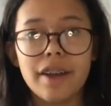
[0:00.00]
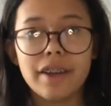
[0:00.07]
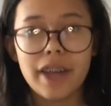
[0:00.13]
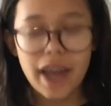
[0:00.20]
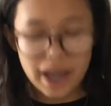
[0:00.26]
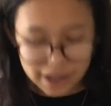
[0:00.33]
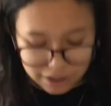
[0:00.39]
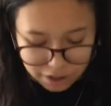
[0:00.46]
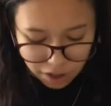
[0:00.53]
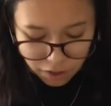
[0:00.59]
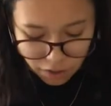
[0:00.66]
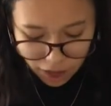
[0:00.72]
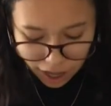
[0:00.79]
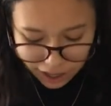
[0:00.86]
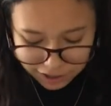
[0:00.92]
Okay, so
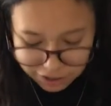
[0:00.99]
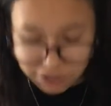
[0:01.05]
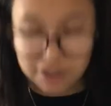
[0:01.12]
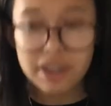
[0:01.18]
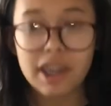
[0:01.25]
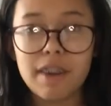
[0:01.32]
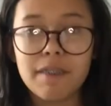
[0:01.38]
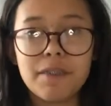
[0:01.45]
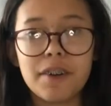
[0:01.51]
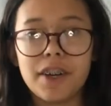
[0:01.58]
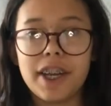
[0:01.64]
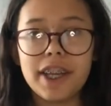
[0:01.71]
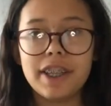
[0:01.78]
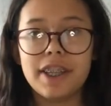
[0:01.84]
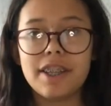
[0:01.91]
as you can see, I've got
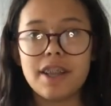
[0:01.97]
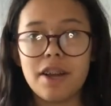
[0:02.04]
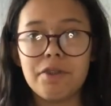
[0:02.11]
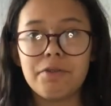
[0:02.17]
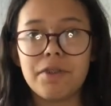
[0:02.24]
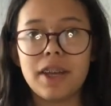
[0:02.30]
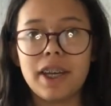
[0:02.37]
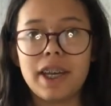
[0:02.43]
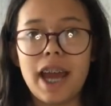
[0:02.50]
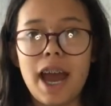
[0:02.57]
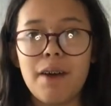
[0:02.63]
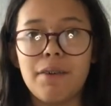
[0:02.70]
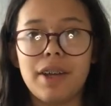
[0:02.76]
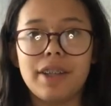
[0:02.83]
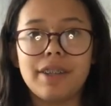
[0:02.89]
it in the loaf tin
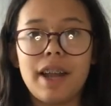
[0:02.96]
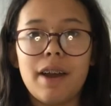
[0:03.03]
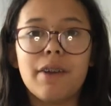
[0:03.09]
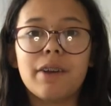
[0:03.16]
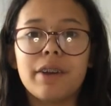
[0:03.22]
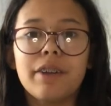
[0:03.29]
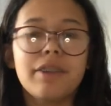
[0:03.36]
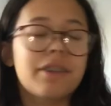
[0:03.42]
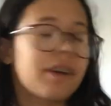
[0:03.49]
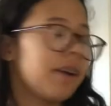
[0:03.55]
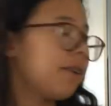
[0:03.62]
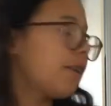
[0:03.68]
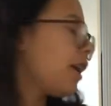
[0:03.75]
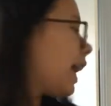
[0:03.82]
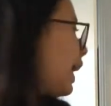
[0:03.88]
now, and now I'm going to go
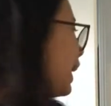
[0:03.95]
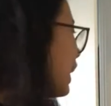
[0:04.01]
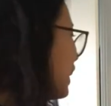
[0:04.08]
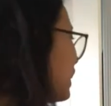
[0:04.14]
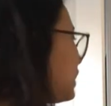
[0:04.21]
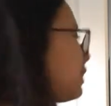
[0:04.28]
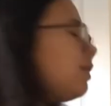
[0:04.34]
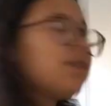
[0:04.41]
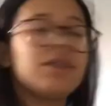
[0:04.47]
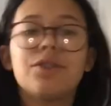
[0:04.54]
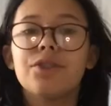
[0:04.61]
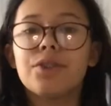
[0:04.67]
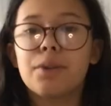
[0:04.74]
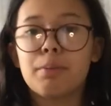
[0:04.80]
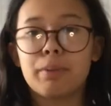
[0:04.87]
into
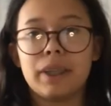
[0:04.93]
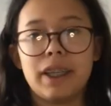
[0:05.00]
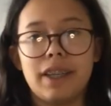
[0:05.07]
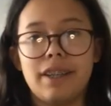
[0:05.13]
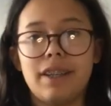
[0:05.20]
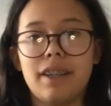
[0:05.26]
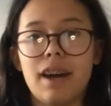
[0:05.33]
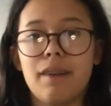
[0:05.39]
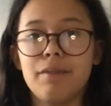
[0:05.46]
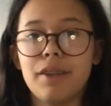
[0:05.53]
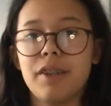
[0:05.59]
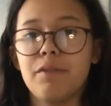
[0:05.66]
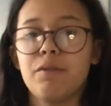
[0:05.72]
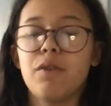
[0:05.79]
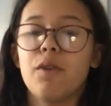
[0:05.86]
the preheated
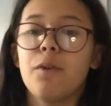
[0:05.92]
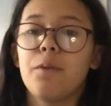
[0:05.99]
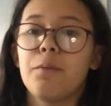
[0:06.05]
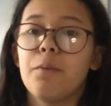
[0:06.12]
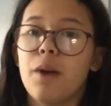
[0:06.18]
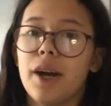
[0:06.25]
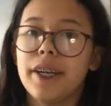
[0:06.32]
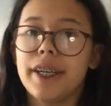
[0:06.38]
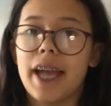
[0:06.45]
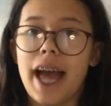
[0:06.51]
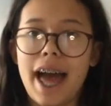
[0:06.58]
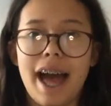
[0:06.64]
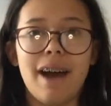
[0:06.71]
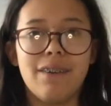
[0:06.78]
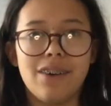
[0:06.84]
oven for 1
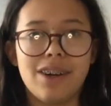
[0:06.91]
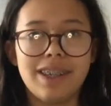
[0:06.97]
hour.